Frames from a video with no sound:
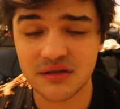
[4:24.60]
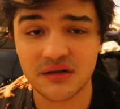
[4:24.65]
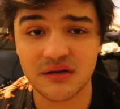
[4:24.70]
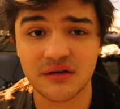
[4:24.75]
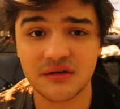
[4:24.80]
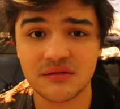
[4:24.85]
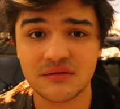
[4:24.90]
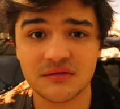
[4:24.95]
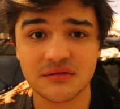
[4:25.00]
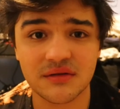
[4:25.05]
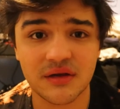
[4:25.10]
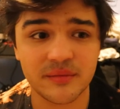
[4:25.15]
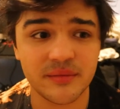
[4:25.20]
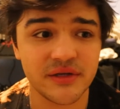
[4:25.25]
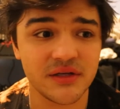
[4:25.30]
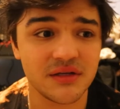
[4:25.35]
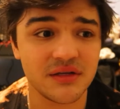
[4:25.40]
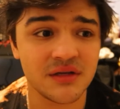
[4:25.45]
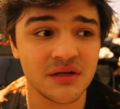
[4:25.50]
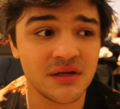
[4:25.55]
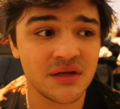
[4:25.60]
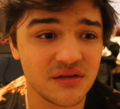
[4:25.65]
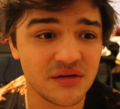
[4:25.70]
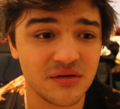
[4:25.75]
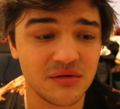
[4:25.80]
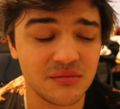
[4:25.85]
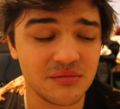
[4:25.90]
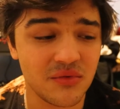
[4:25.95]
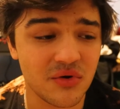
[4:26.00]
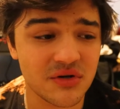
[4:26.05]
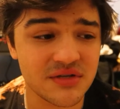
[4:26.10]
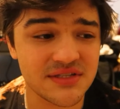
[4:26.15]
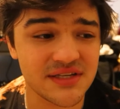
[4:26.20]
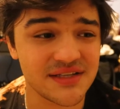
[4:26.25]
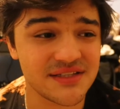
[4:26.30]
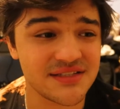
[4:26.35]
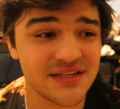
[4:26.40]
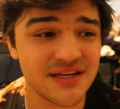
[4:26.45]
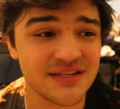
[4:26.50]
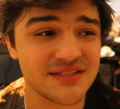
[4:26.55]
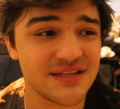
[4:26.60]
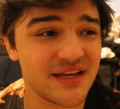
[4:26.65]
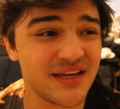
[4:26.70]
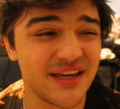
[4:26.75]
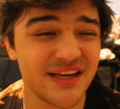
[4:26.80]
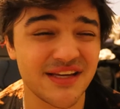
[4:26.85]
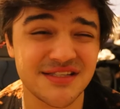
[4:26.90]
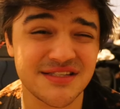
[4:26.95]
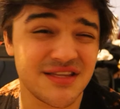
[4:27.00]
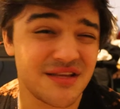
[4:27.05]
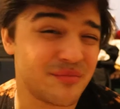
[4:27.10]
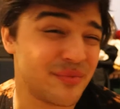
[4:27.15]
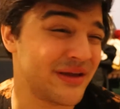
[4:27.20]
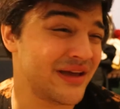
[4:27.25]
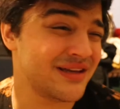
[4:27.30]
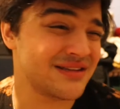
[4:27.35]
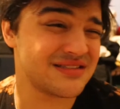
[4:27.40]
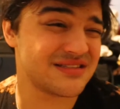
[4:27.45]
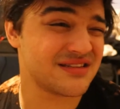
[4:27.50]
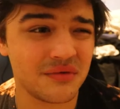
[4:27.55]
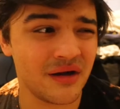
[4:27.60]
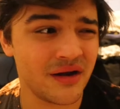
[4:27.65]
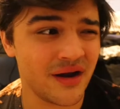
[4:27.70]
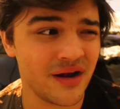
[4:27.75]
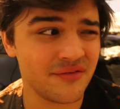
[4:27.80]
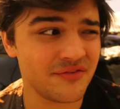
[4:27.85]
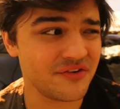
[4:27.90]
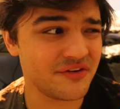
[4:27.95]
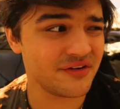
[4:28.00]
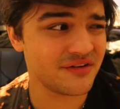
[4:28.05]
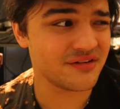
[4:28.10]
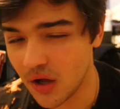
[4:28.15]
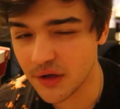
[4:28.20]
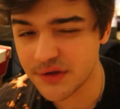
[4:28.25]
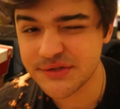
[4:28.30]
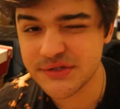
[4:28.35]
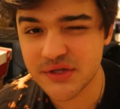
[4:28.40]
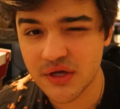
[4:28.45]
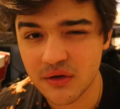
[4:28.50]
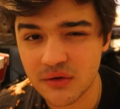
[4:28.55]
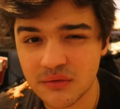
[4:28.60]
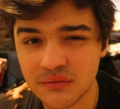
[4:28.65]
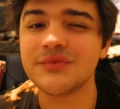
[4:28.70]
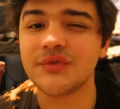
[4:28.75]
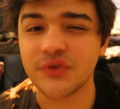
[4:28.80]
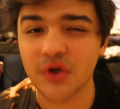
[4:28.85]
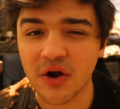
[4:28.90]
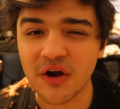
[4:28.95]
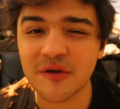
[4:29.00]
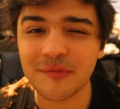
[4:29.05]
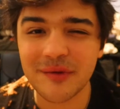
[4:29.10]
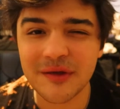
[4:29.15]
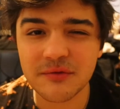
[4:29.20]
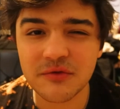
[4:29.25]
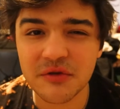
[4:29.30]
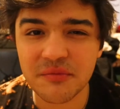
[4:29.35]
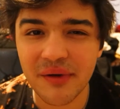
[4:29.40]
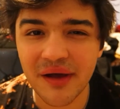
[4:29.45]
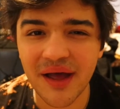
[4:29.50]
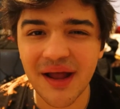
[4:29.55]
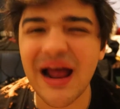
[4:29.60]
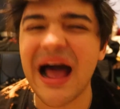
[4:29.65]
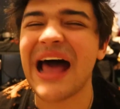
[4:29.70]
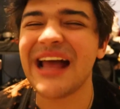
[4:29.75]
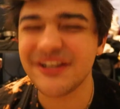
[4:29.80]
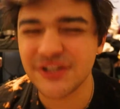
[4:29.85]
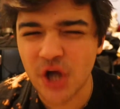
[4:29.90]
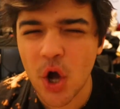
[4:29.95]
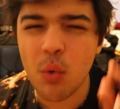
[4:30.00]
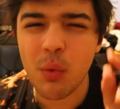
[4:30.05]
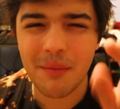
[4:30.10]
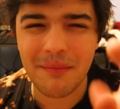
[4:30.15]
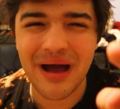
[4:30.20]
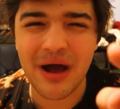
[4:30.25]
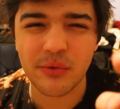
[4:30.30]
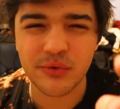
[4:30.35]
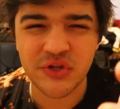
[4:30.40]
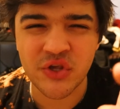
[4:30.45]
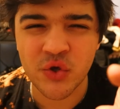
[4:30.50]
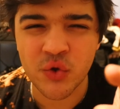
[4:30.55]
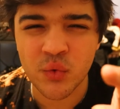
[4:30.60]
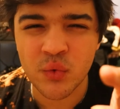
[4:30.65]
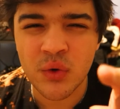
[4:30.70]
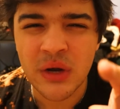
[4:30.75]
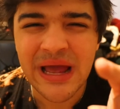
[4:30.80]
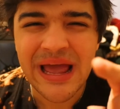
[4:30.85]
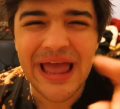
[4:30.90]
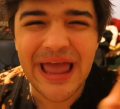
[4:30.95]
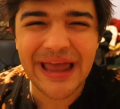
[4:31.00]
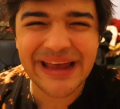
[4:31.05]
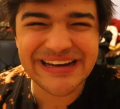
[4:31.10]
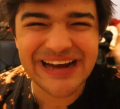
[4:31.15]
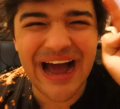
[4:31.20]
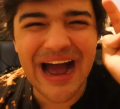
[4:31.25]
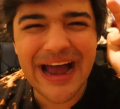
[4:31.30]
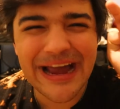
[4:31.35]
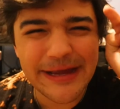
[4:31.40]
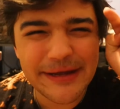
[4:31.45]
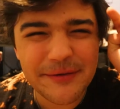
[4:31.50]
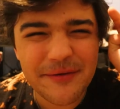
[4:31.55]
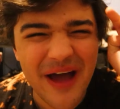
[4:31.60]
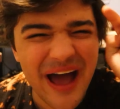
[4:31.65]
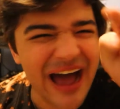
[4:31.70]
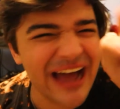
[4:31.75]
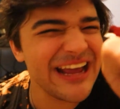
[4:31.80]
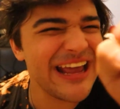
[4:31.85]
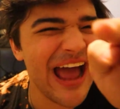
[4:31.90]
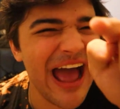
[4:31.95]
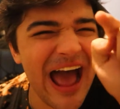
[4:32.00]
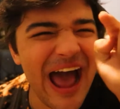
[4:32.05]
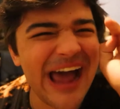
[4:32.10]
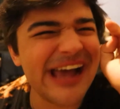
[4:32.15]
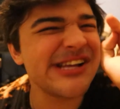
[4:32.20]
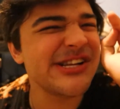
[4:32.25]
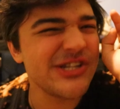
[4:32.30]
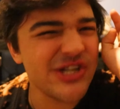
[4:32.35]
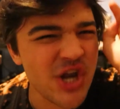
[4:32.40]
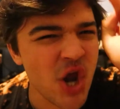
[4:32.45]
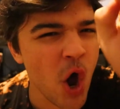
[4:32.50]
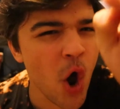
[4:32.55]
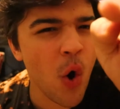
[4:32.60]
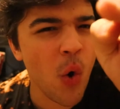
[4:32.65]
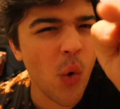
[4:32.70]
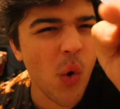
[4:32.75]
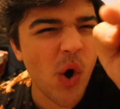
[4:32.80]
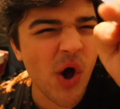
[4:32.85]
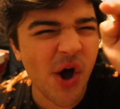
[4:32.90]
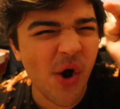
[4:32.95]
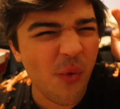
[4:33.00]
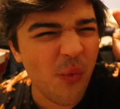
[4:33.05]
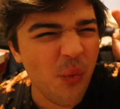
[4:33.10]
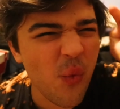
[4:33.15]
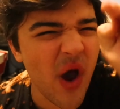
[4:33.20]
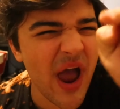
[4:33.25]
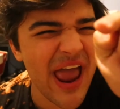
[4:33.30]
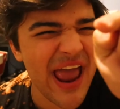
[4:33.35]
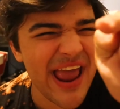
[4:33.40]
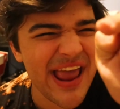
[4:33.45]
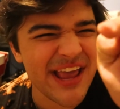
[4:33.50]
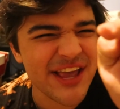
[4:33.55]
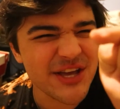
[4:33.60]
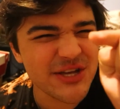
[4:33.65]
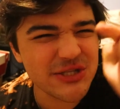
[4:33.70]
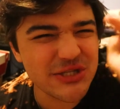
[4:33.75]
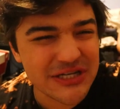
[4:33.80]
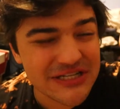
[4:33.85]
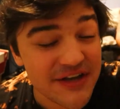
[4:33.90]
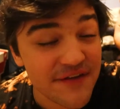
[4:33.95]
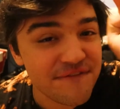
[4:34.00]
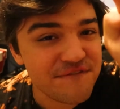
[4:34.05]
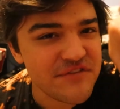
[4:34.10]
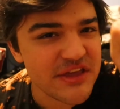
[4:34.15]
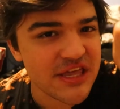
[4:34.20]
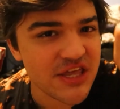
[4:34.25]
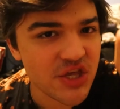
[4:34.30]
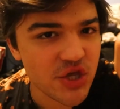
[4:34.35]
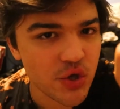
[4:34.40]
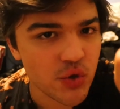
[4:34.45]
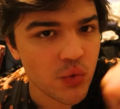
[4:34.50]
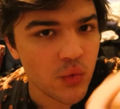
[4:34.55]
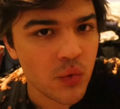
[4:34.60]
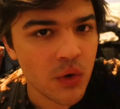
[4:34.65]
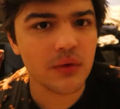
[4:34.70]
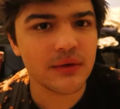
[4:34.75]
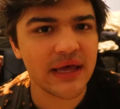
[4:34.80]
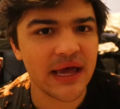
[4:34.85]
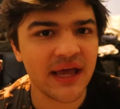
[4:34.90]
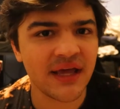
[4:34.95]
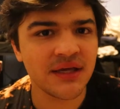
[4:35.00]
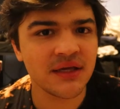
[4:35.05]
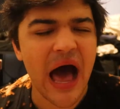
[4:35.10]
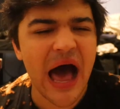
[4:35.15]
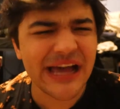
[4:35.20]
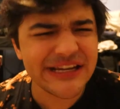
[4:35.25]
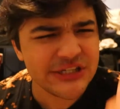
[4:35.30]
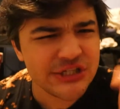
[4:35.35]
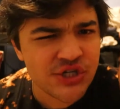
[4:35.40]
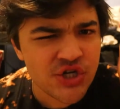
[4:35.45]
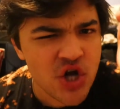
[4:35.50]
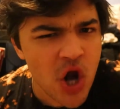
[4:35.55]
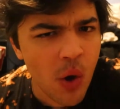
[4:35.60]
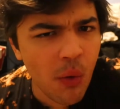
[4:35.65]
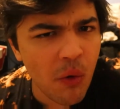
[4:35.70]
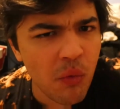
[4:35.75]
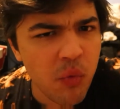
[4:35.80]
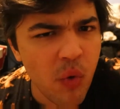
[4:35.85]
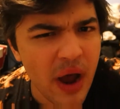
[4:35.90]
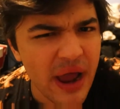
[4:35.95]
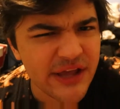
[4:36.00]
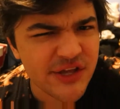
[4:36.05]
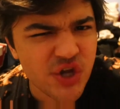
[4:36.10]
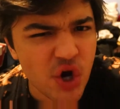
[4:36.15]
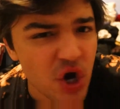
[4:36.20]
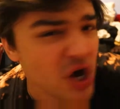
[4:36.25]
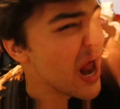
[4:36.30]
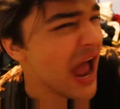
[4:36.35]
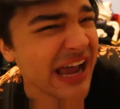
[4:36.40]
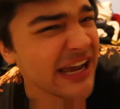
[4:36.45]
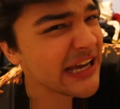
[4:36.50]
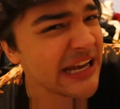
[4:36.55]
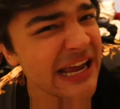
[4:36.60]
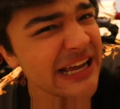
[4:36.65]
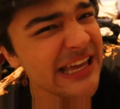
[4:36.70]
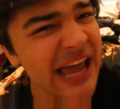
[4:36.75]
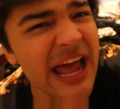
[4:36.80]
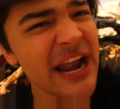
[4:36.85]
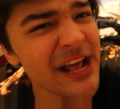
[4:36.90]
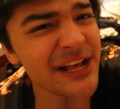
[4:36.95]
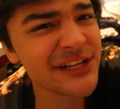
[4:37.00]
you know? I mean, the more success, I guess, the best. Whatever. Also, Dark BepTweBot, I know about you. And I know a way to defeat you, okay? I know a way. You're not gonna get